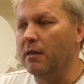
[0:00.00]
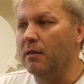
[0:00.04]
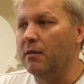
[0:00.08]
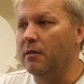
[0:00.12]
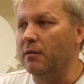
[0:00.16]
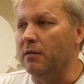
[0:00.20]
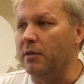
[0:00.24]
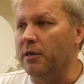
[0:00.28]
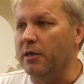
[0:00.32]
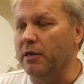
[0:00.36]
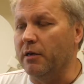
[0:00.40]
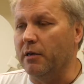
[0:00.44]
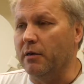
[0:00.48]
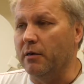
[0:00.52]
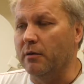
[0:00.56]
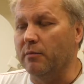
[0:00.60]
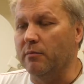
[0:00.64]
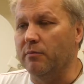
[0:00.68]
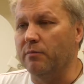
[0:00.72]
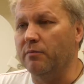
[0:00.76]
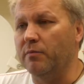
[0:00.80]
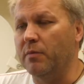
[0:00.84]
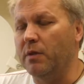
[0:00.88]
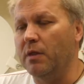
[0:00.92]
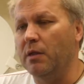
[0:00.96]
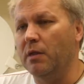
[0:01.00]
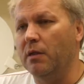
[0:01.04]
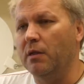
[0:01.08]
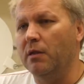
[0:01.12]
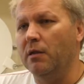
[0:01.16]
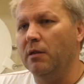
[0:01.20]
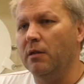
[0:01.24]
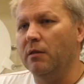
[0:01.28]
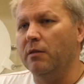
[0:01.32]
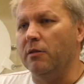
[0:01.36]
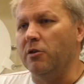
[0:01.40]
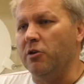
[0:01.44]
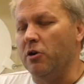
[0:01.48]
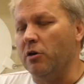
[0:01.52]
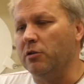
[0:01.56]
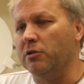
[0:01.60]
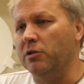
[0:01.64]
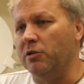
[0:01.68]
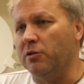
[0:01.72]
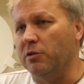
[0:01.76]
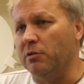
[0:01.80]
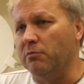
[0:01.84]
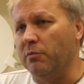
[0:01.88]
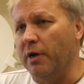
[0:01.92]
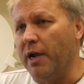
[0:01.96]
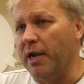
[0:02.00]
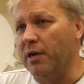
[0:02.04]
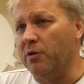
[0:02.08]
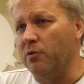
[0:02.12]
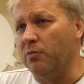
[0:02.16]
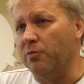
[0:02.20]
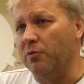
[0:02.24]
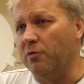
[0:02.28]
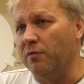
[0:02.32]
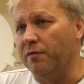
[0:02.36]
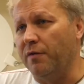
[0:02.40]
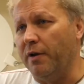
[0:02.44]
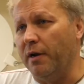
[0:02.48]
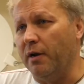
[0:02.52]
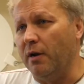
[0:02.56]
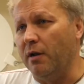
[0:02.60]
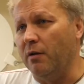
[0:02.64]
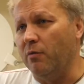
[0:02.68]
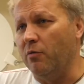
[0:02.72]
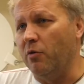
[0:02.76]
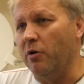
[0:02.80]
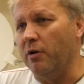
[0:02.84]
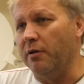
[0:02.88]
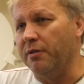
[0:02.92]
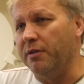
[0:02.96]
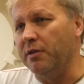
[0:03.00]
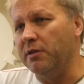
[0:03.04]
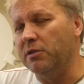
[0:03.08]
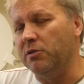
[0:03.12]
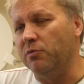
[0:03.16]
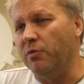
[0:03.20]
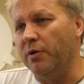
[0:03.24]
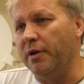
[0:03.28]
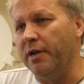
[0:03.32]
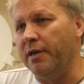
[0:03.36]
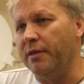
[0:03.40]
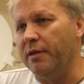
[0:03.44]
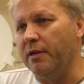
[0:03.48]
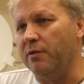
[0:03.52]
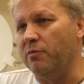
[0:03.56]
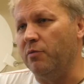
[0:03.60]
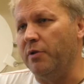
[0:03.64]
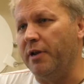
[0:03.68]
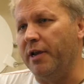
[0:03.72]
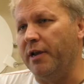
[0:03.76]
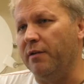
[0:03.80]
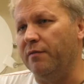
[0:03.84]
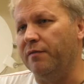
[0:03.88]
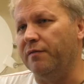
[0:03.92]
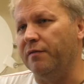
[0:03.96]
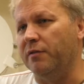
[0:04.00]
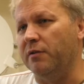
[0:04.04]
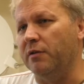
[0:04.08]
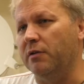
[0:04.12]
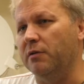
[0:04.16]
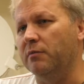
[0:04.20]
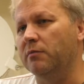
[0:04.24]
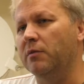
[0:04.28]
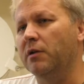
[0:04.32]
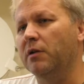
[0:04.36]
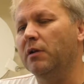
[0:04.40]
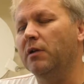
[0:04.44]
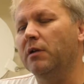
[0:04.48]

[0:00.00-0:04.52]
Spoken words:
The oxygen microprofiler works this way, that we have a